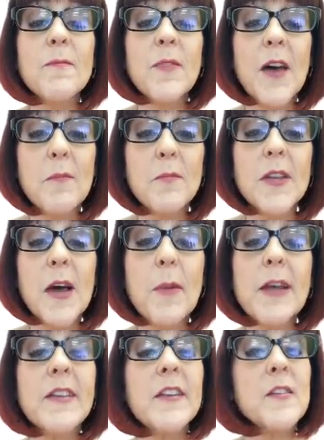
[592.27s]
Thumbs
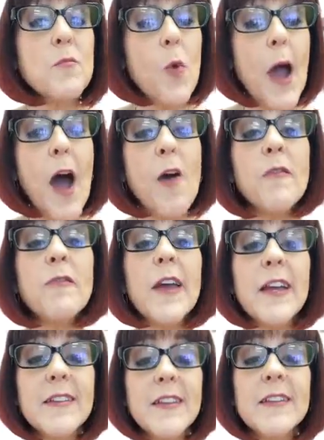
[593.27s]
up. I see some wow
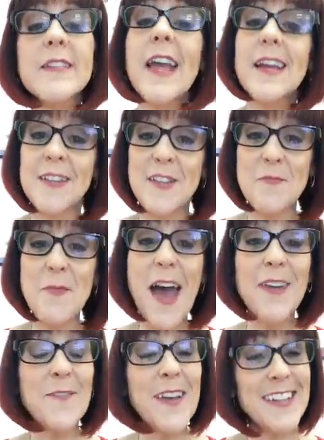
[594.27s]
faces and some
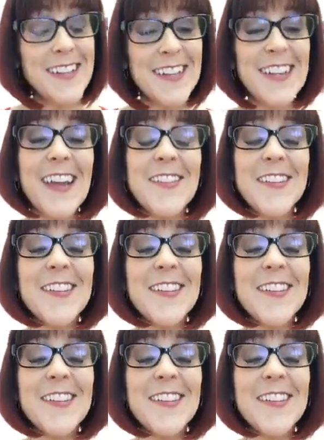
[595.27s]
mad faces again.